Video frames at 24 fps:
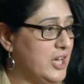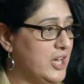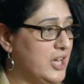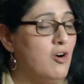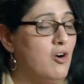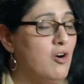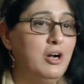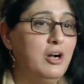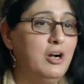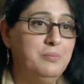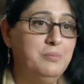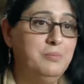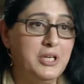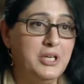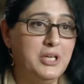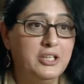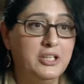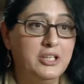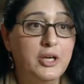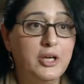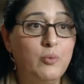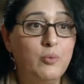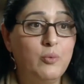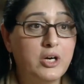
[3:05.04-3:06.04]
called me
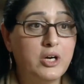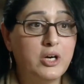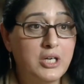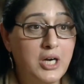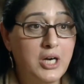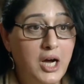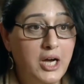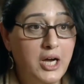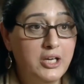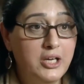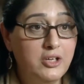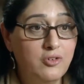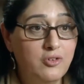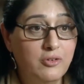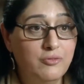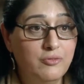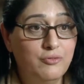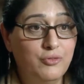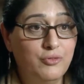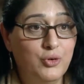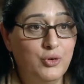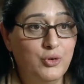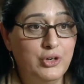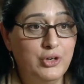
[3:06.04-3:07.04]
and they were crying
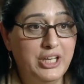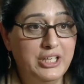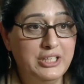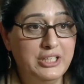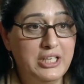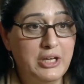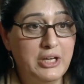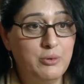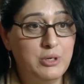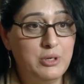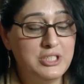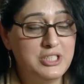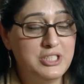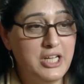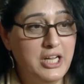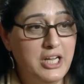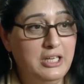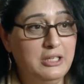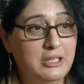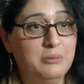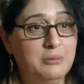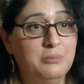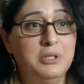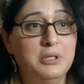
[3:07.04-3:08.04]
on phone and they were
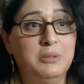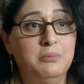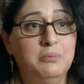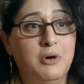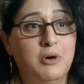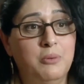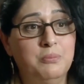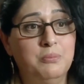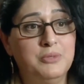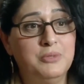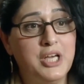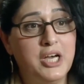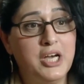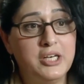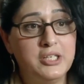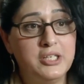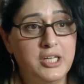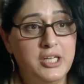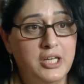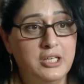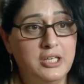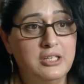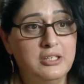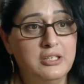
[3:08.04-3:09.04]
telling me, Mom, they are
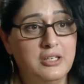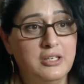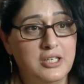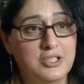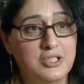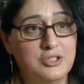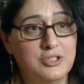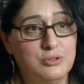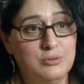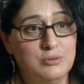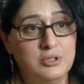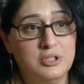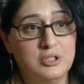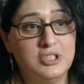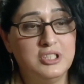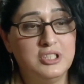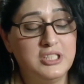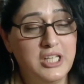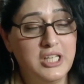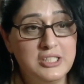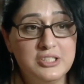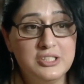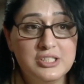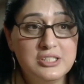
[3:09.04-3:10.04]
taking us to the
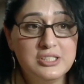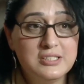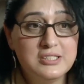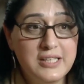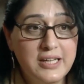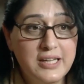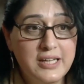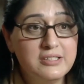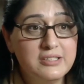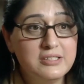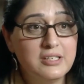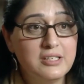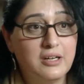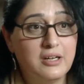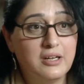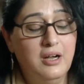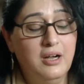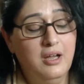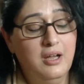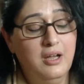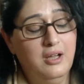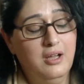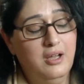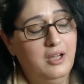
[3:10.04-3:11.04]
detention center.
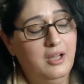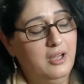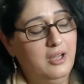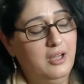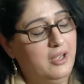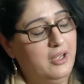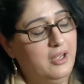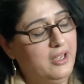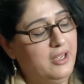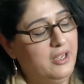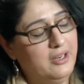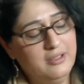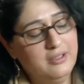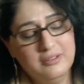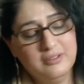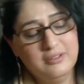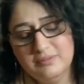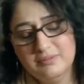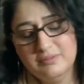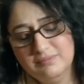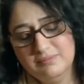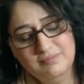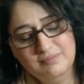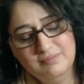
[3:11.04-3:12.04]

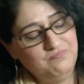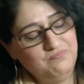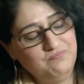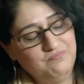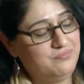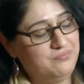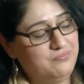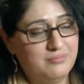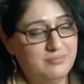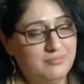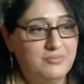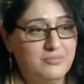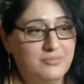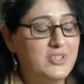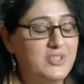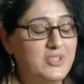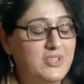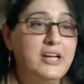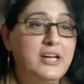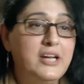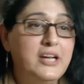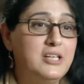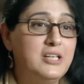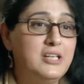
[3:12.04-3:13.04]
And
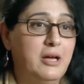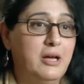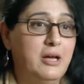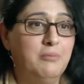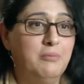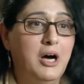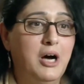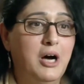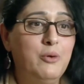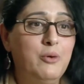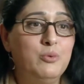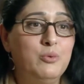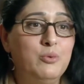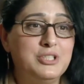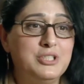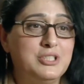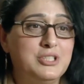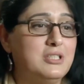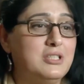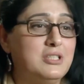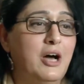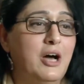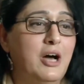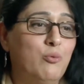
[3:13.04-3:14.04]
that time I
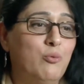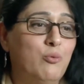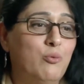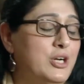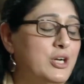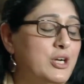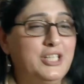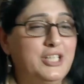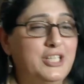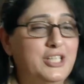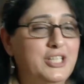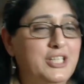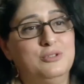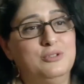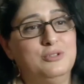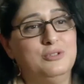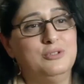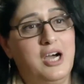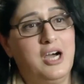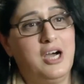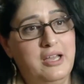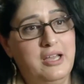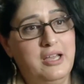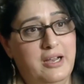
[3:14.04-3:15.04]
was I wanted to
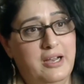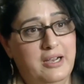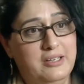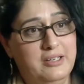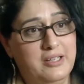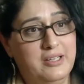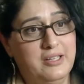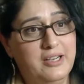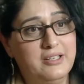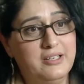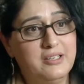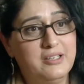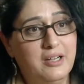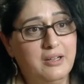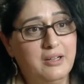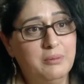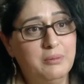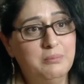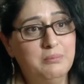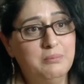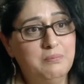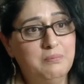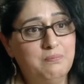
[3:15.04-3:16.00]
die at that time.